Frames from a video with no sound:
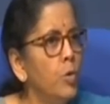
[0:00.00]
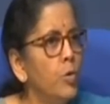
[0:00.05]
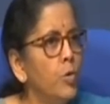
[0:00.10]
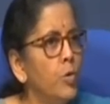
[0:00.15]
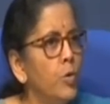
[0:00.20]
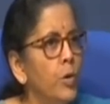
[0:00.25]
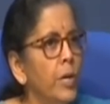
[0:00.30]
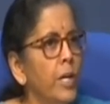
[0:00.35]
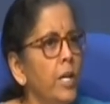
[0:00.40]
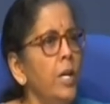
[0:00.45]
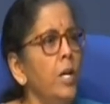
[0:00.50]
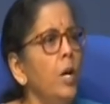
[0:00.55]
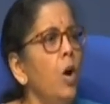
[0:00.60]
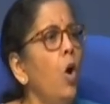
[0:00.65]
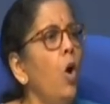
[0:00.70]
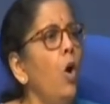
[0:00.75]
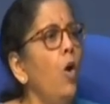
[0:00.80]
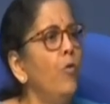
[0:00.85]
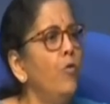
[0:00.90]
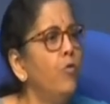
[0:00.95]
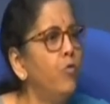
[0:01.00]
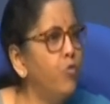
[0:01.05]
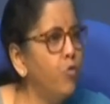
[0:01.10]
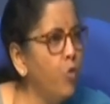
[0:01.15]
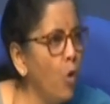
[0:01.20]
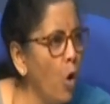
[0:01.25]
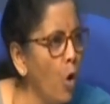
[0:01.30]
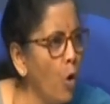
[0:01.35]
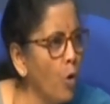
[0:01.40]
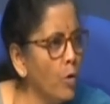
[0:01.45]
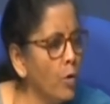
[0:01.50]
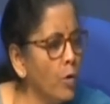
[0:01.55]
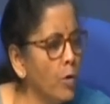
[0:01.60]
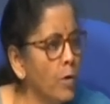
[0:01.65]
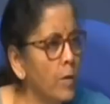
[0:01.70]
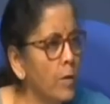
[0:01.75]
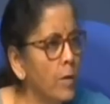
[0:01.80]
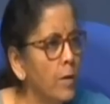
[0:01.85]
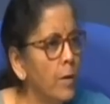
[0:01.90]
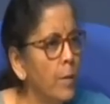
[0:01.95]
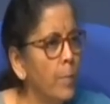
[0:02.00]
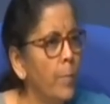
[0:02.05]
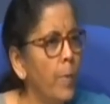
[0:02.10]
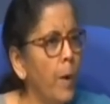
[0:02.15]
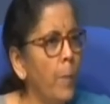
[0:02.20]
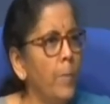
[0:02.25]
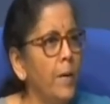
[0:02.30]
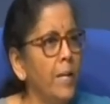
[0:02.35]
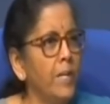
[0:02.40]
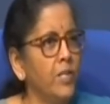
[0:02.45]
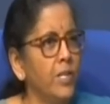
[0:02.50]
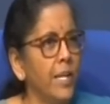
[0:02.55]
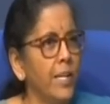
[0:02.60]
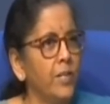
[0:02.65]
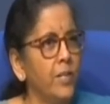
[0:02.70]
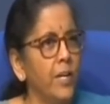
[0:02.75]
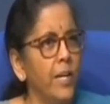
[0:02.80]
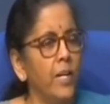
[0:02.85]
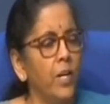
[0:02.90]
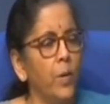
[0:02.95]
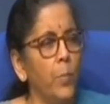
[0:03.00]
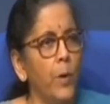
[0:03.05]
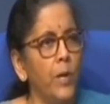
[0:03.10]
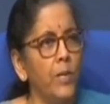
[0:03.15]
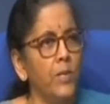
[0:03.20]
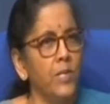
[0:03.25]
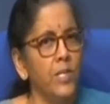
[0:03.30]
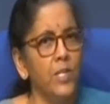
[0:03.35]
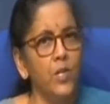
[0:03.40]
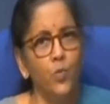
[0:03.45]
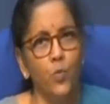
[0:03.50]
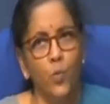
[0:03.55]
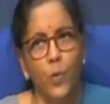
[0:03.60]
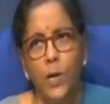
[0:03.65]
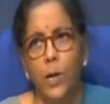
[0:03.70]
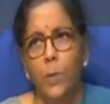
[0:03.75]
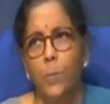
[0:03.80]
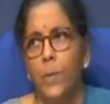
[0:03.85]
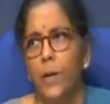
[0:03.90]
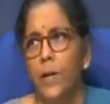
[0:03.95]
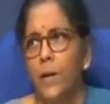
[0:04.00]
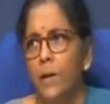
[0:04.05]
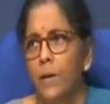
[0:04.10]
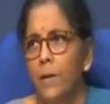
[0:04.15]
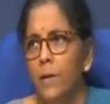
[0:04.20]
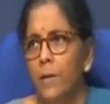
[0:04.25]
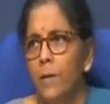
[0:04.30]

3 or 4 public sector enterprises will be